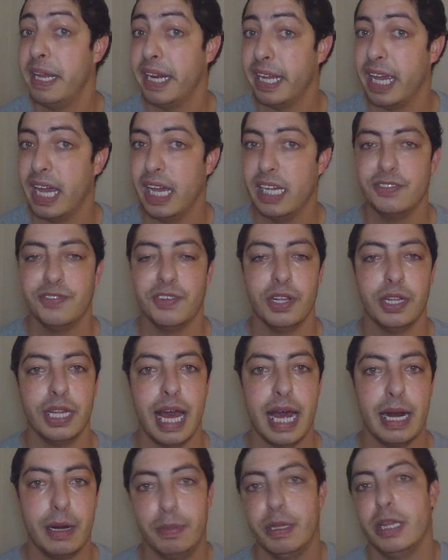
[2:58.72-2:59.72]
a case for the
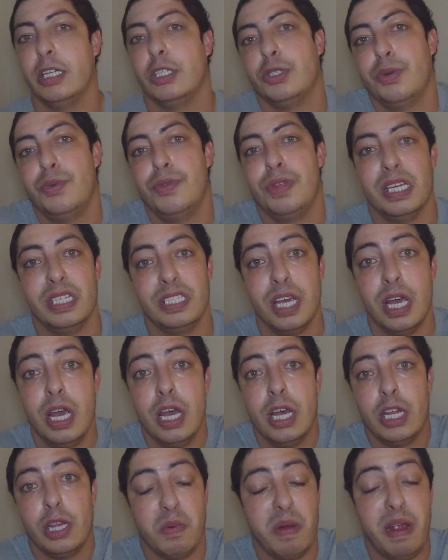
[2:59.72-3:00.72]
latter. But the truth is,
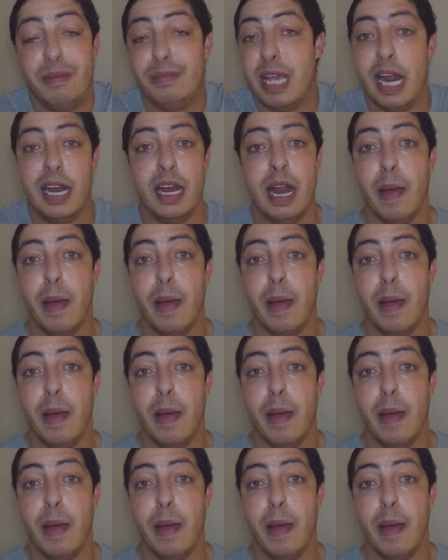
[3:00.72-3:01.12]
the Rams had an